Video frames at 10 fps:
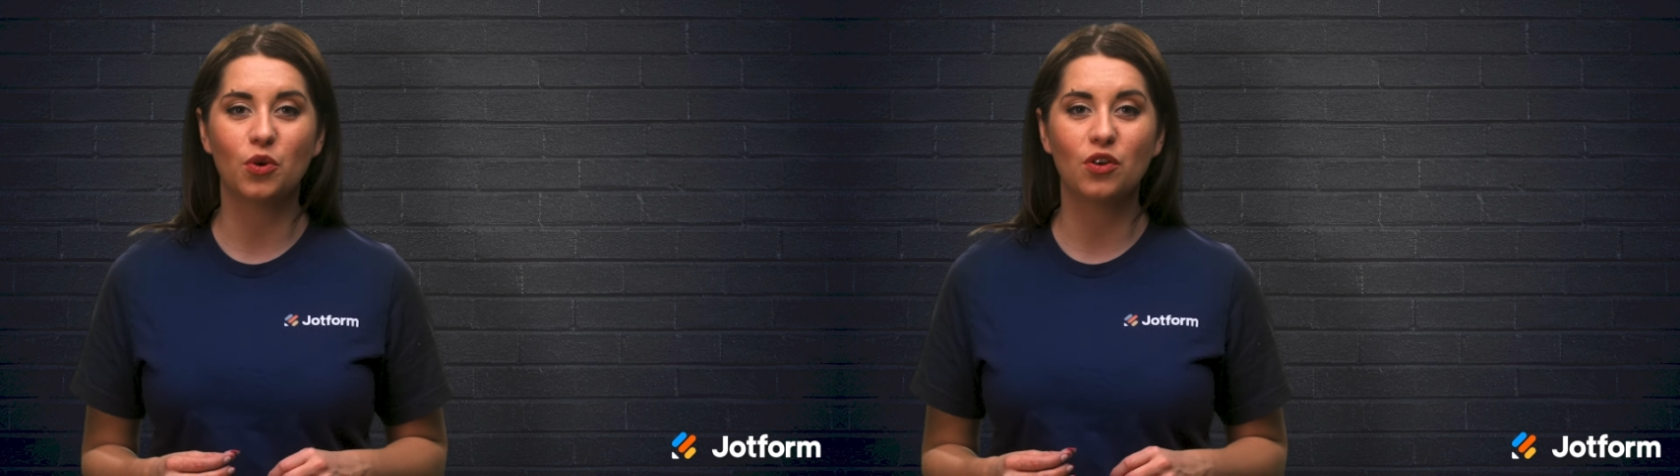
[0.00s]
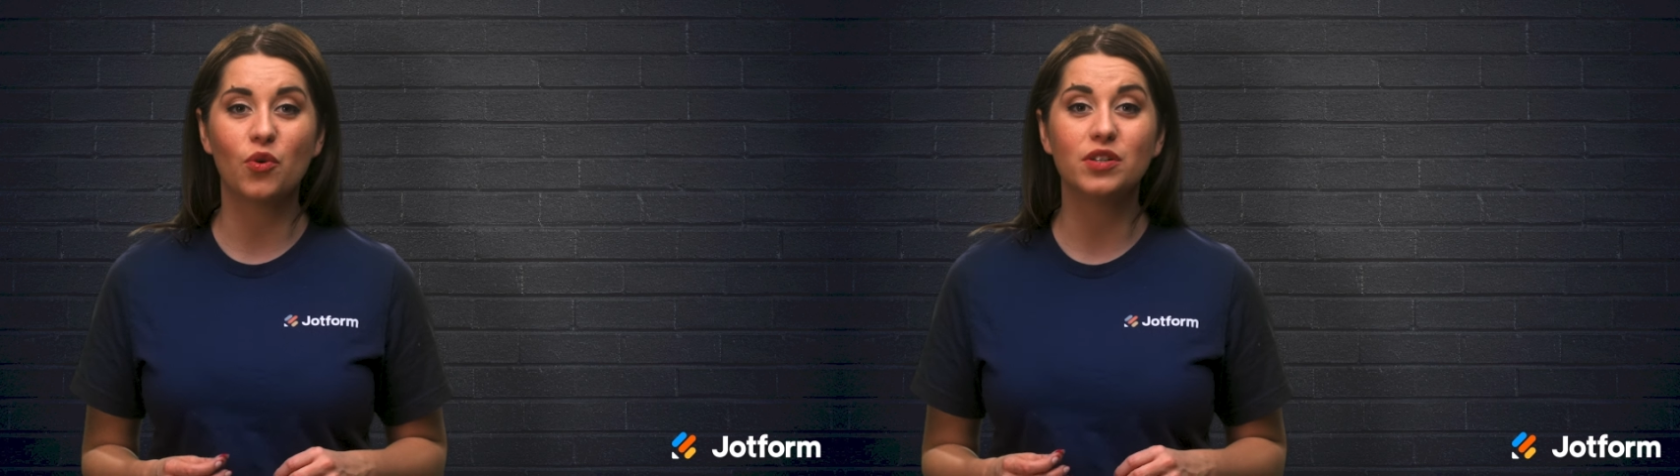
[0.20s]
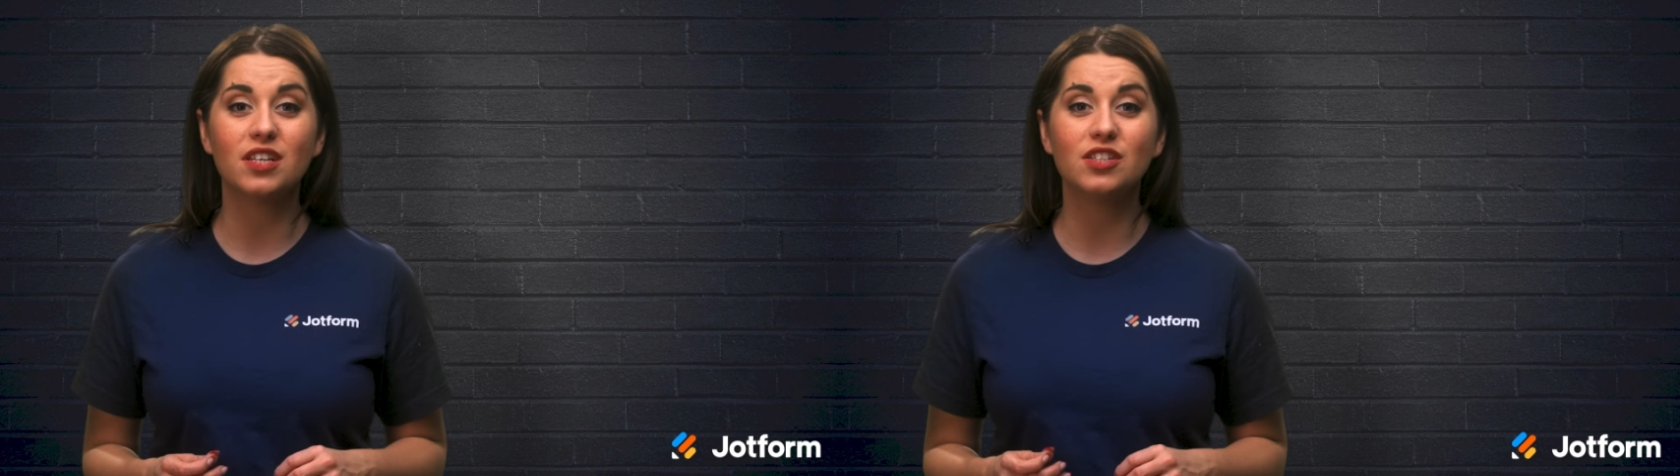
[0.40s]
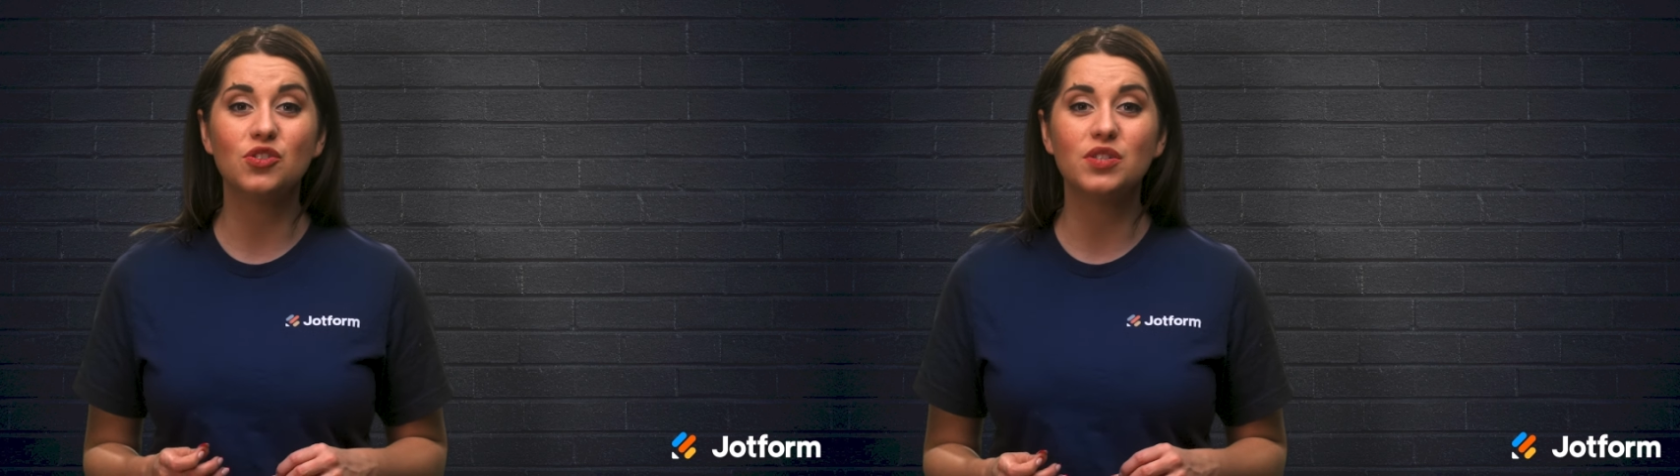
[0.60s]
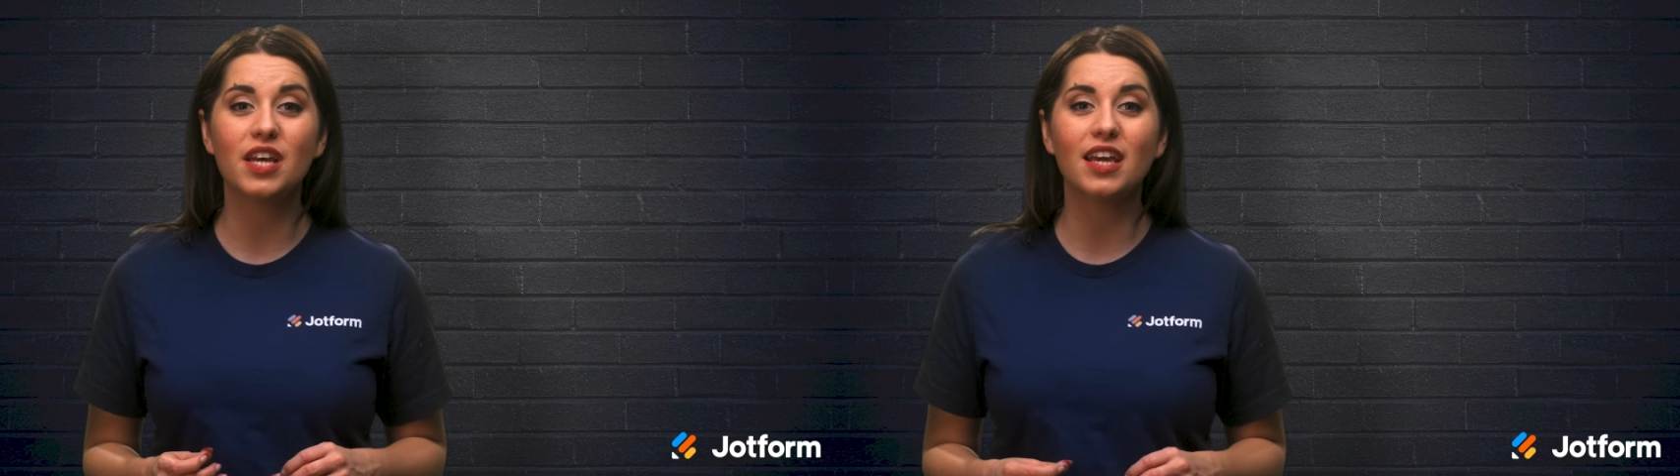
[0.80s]
workforce is
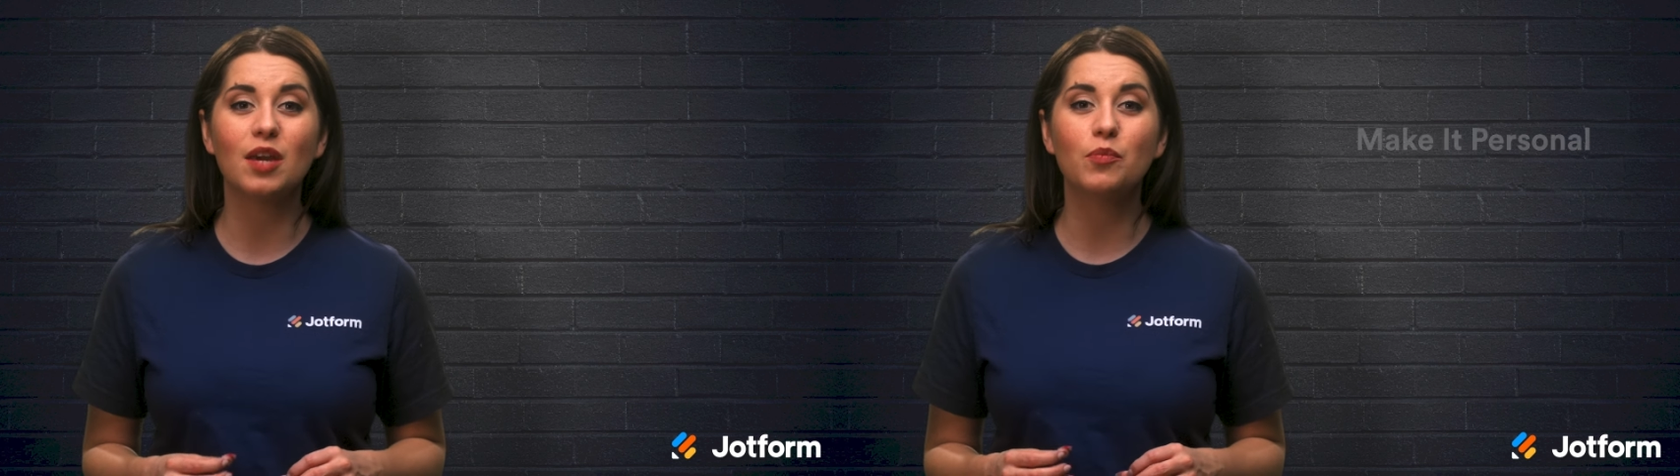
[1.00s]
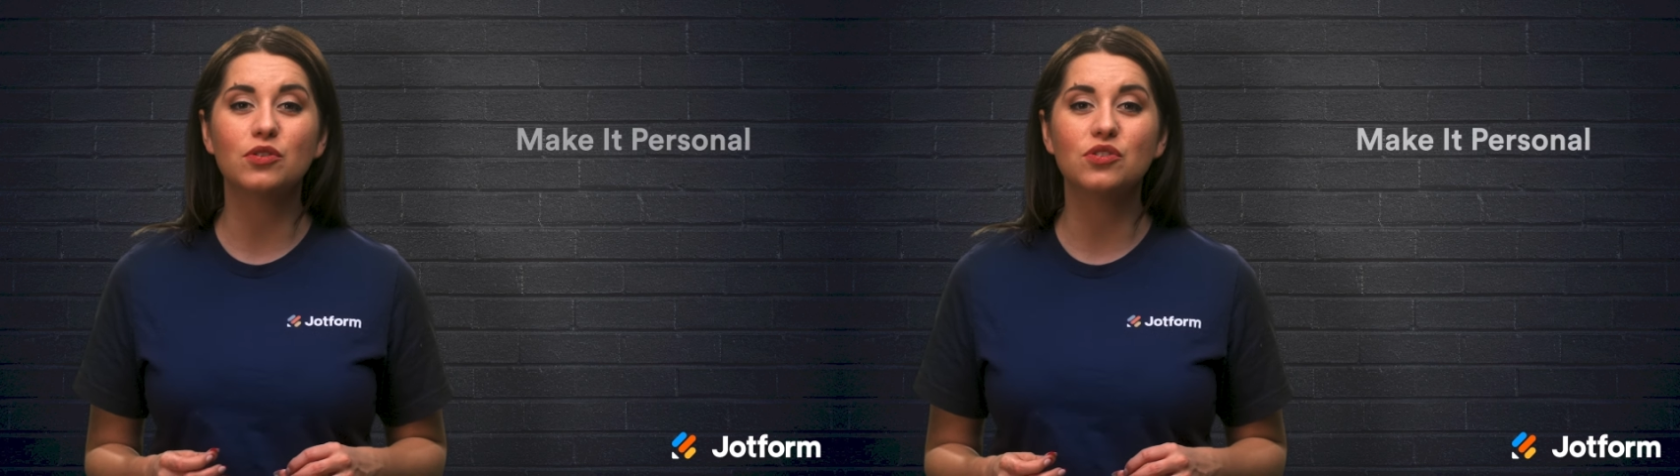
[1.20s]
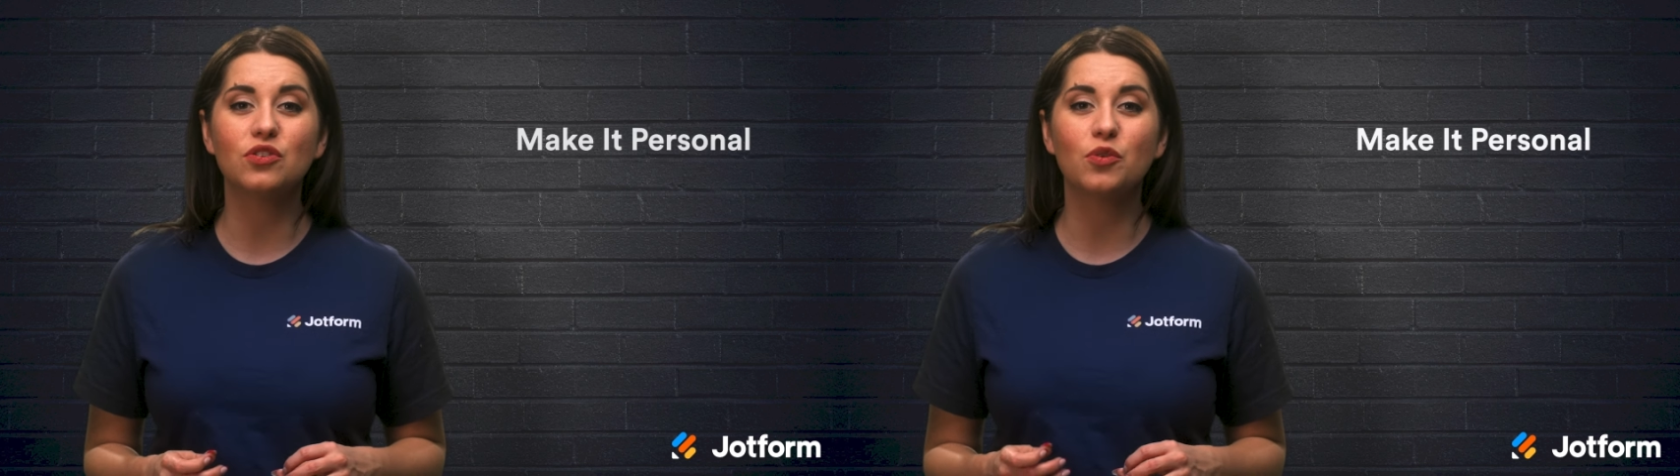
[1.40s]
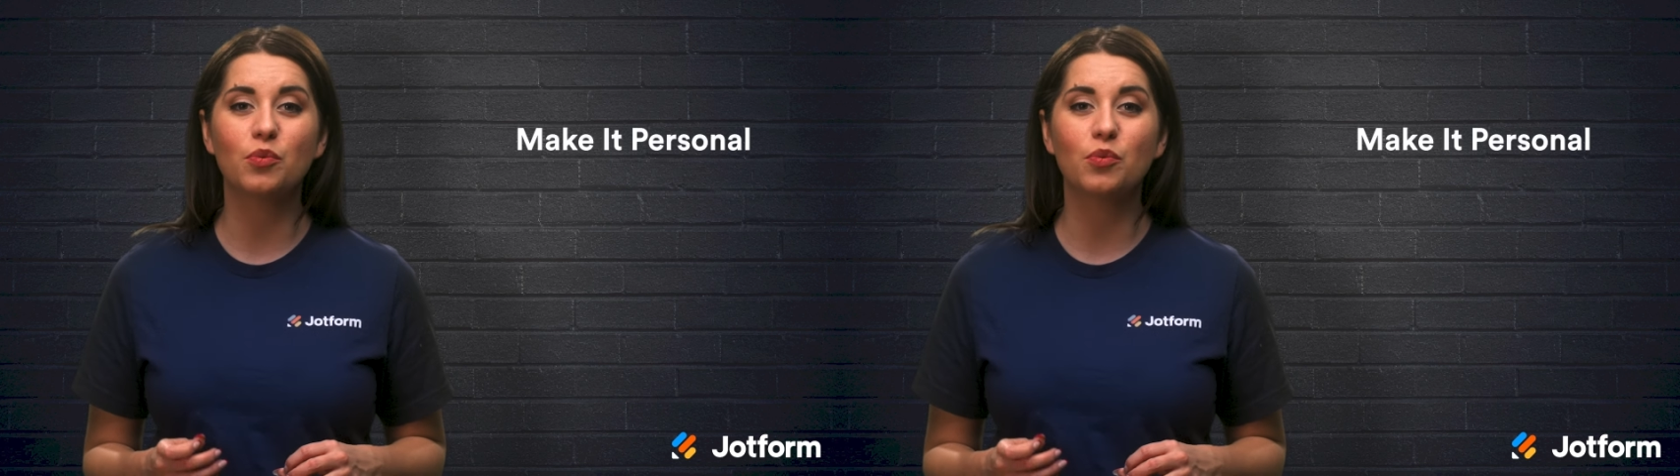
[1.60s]
to take a personal